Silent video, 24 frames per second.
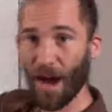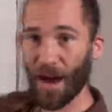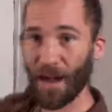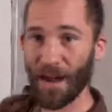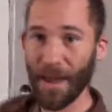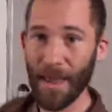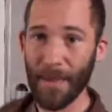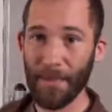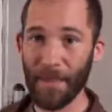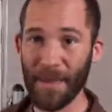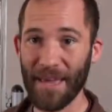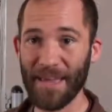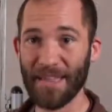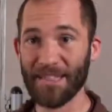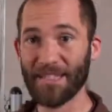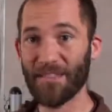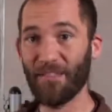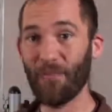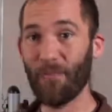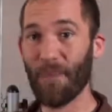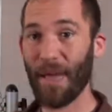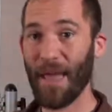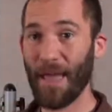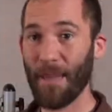on a
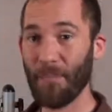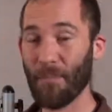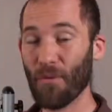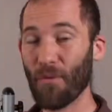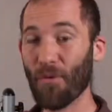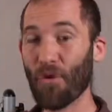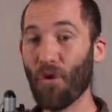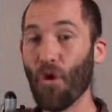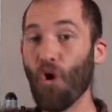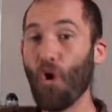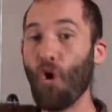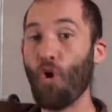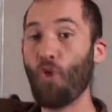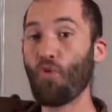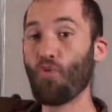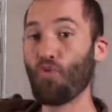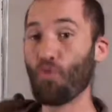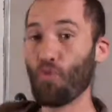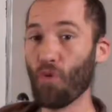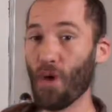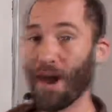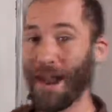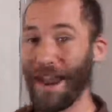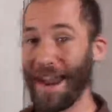piece of paper,
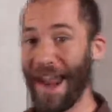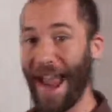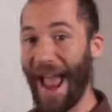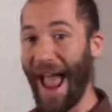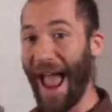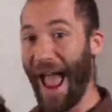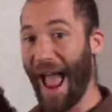write